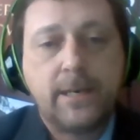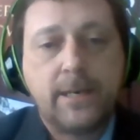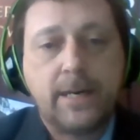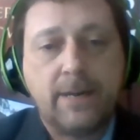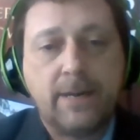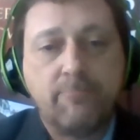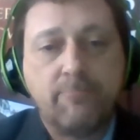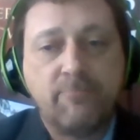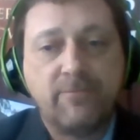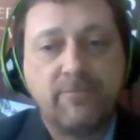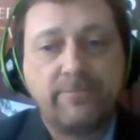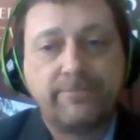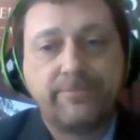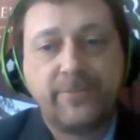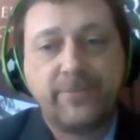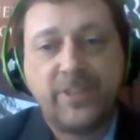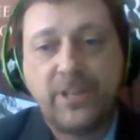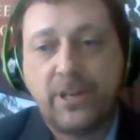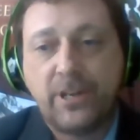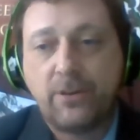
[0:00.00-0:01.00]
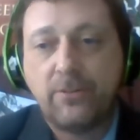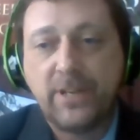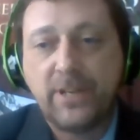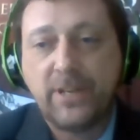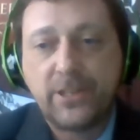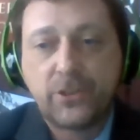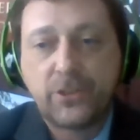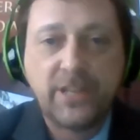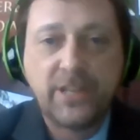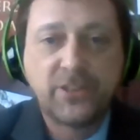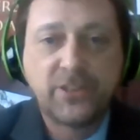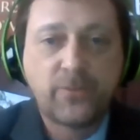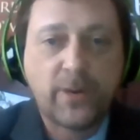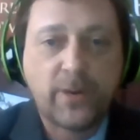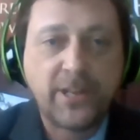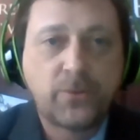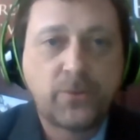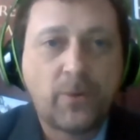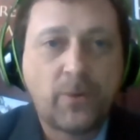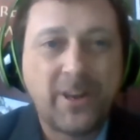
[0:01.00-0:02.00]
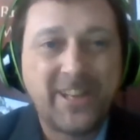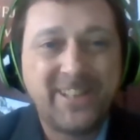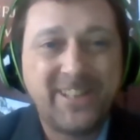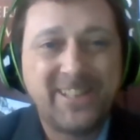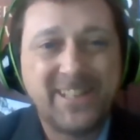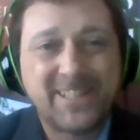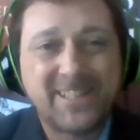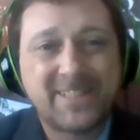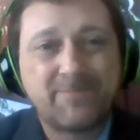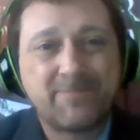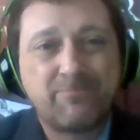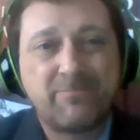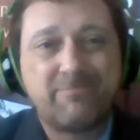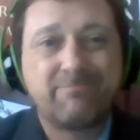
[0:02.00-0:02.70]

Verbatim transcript: Um, you know, in 2020, it's